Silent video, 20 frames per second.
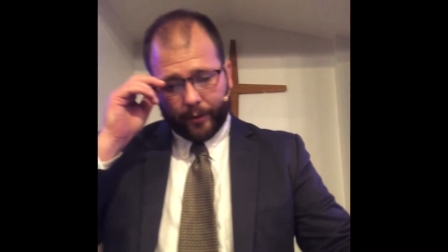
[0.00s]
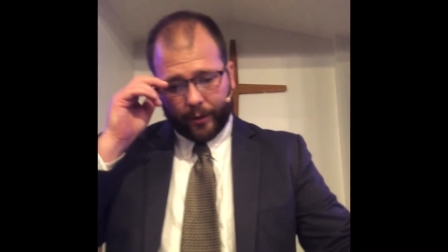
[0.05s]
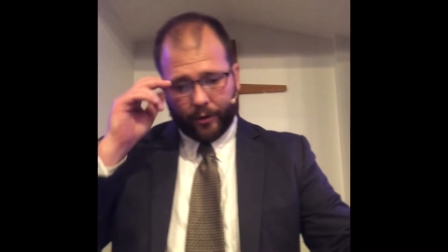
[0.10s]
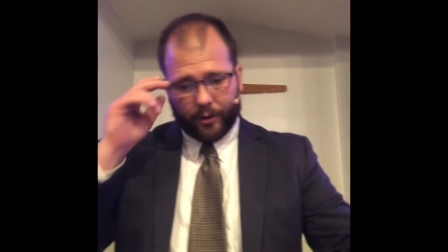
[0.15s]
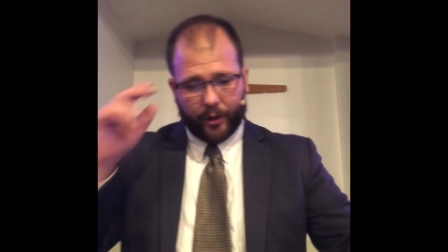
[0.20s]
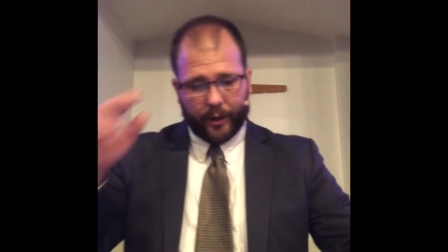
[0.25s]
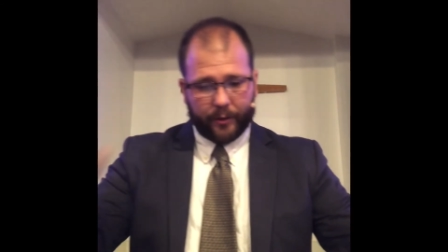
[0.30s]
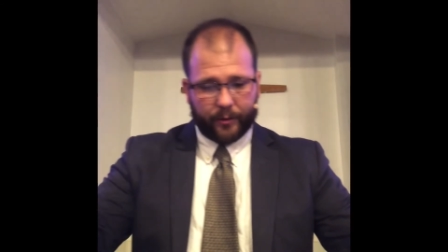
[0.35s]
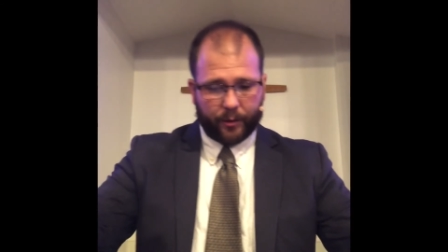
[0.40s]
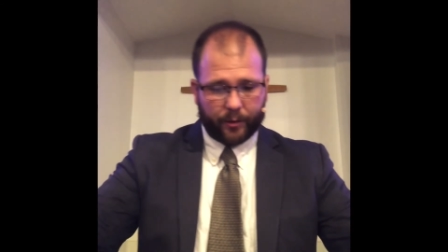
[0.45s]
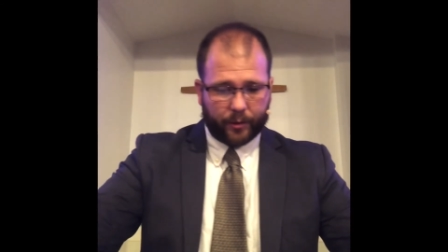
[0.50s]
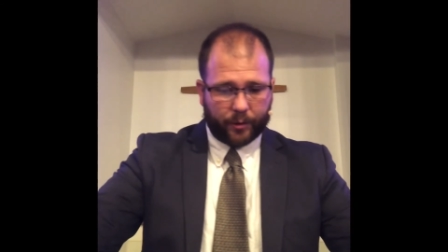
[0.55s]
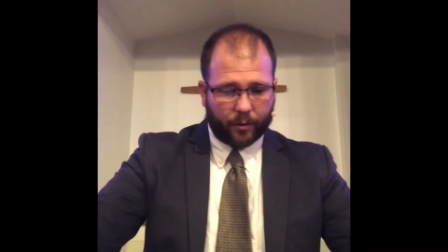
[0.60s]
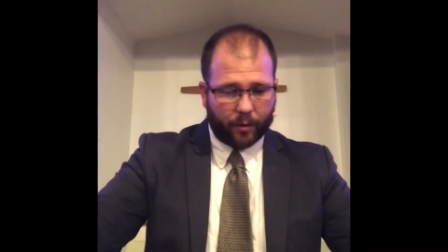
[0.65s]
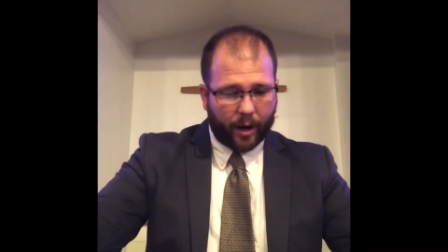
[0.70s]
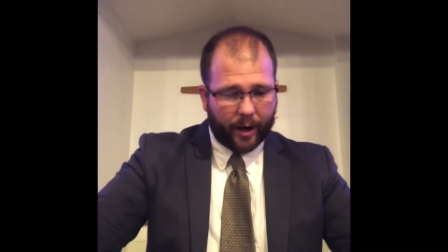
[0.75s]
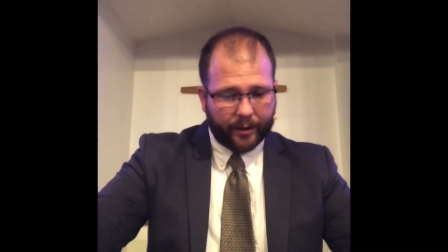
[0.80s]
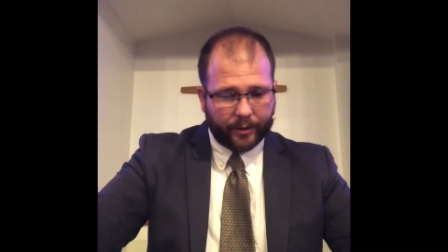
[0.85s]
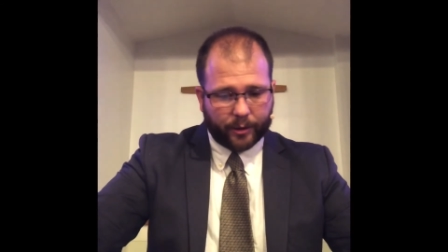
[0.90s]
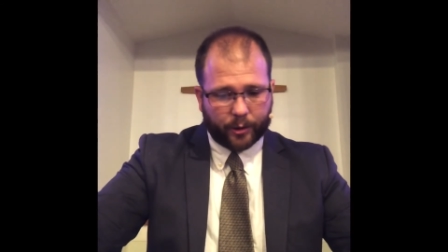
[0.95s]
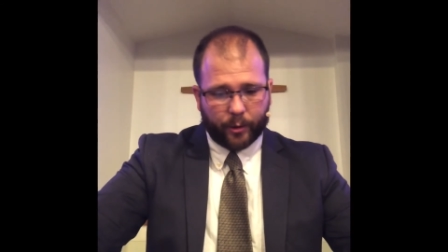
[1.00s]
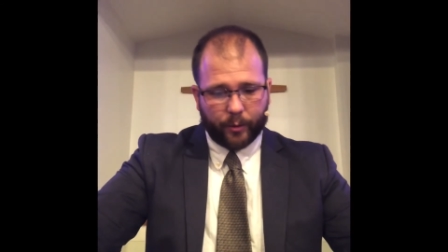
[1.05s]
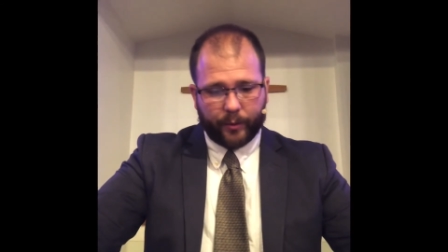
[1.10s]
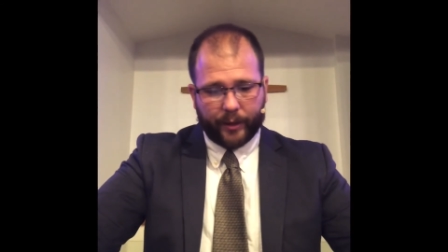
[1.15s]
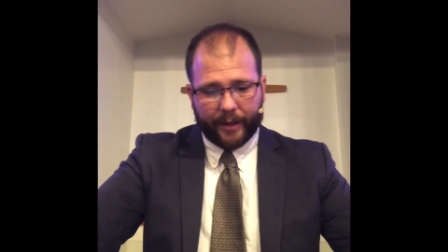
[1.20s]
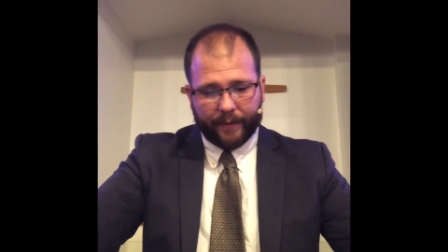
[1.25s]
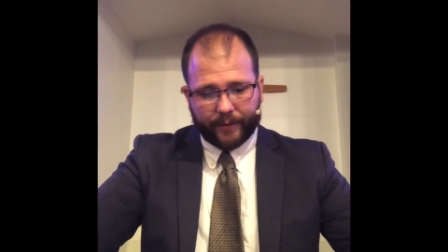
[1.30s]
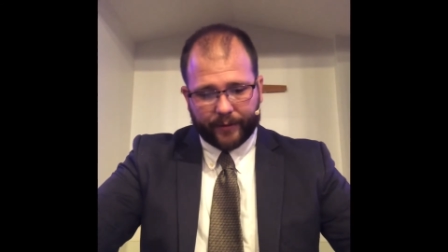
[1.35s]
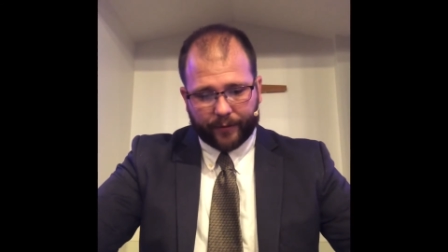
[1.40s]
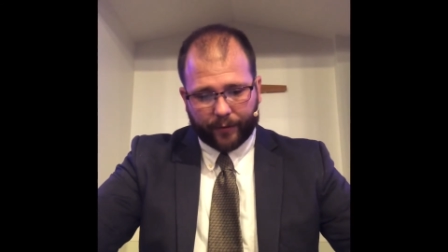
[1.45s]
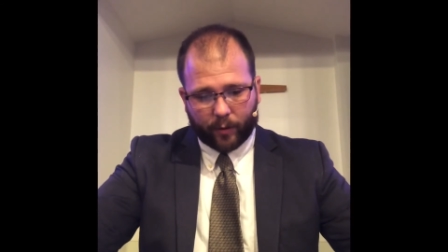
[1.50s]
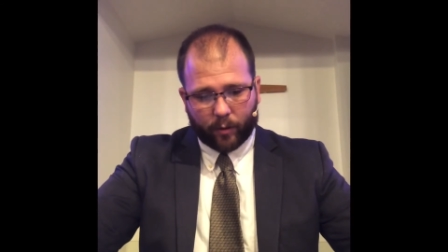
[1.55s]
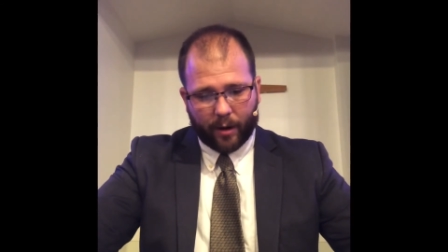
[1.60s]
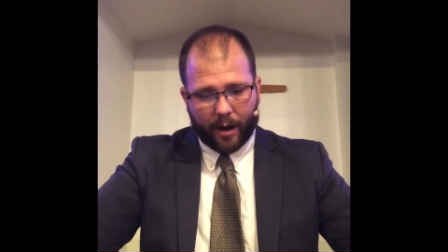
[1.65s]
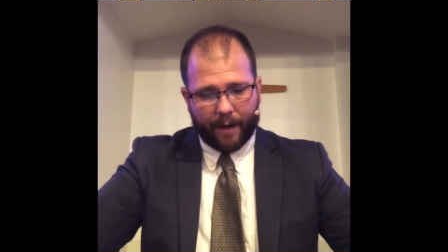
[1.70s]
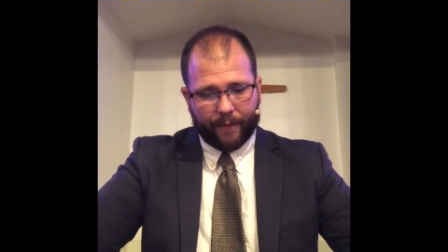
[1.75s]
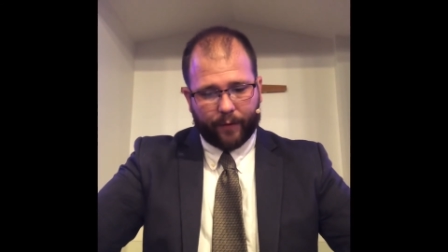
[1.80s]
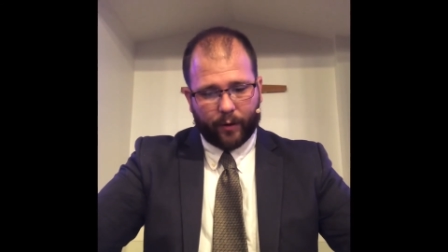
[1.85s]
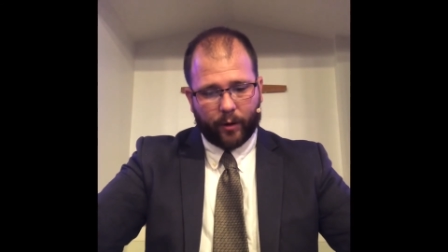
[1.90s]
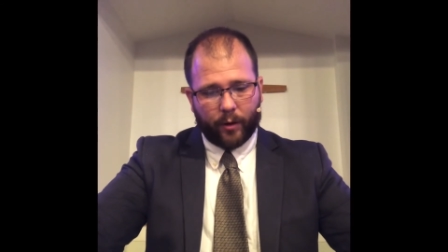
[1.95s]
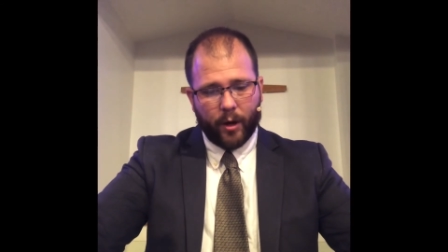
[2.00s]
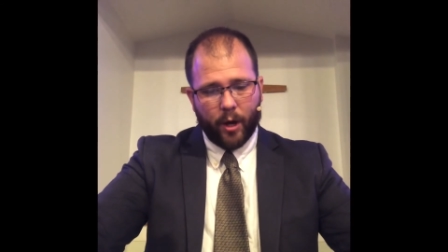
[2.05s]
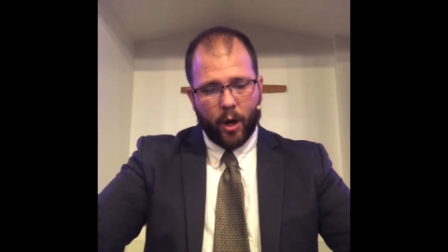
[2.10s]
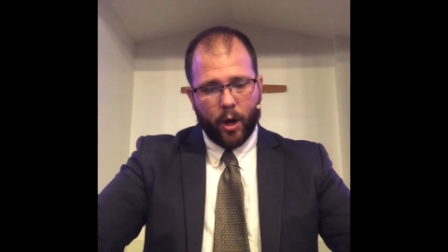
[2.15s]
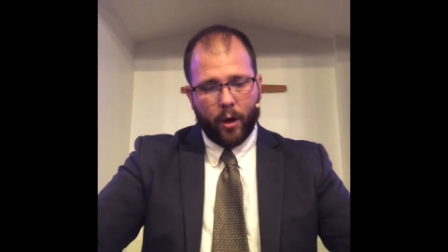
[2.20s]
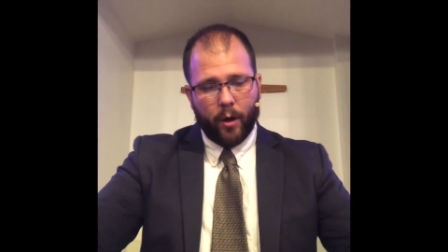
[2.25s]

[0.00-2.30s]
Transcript: to Jesus Christ, who lives forever,